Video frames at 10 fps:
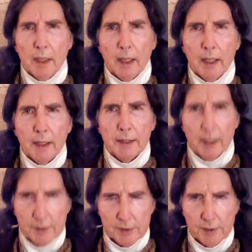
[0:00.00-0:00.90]

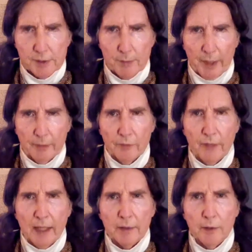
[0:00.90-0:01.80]
Yes, as a matter of
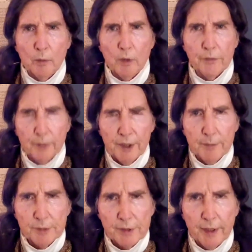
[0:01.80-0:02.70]
fact, there were 3
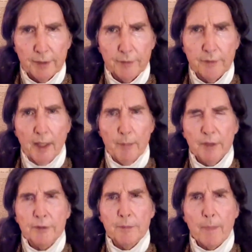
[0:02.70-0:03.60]
mistakes that I
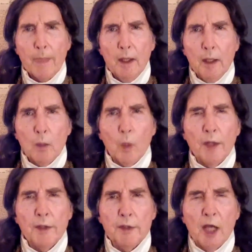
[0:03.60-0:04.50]
missed.
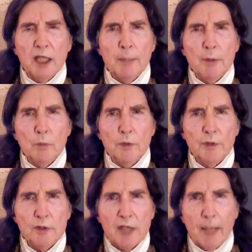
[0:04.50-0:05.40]
When the document was
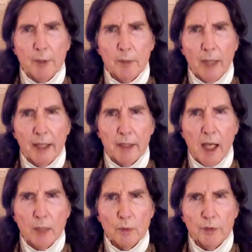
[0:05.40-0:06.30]
examined by
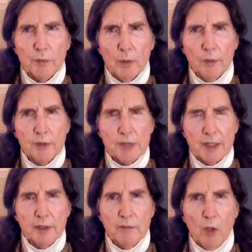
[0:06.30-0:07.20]
Congress on the
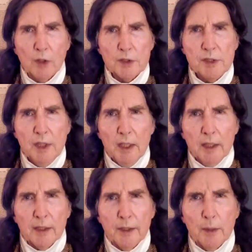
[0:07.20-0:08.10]
2nd of August,
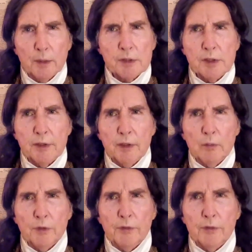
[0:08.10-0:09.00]
they noticed that there
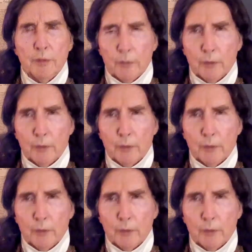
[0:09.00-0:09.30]
was 3